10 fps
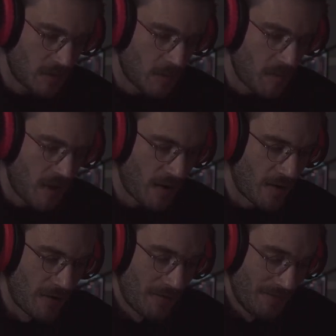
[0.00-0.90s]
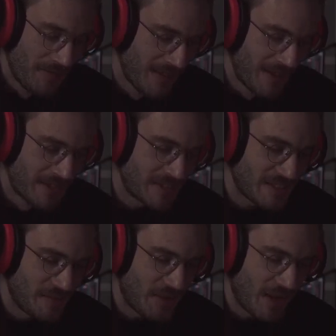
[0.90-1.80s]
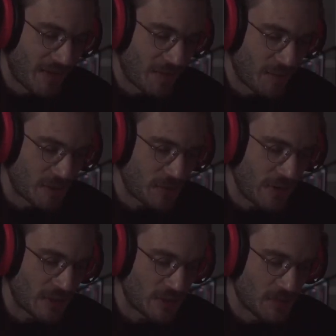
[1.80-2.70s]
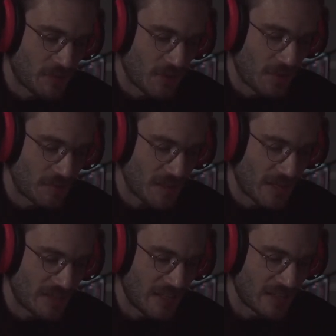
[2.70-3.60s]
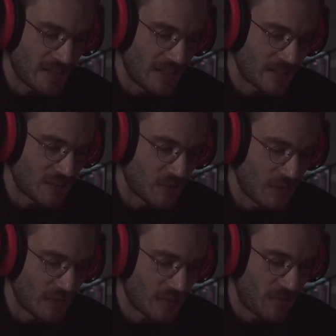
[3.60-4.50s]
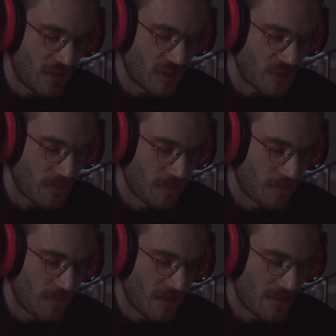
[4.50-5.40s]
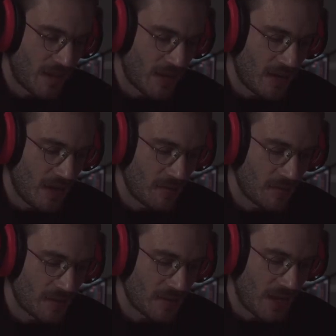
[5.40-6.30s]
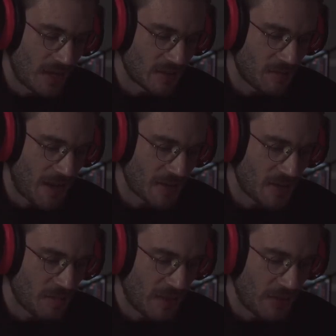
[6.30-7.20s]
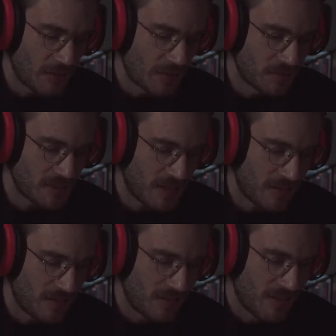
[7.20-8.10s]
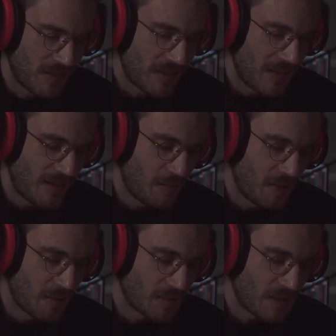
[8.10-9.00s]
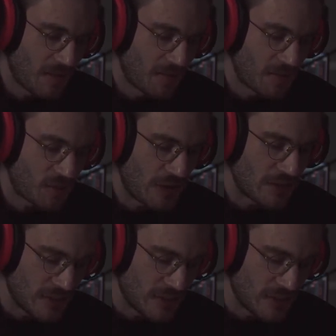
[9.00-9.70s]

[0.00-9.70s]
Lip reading: with a bear, slipping out the most fearsome grips as easily as greased fish. Then came the tennis match he played with himself. He beat himself in straight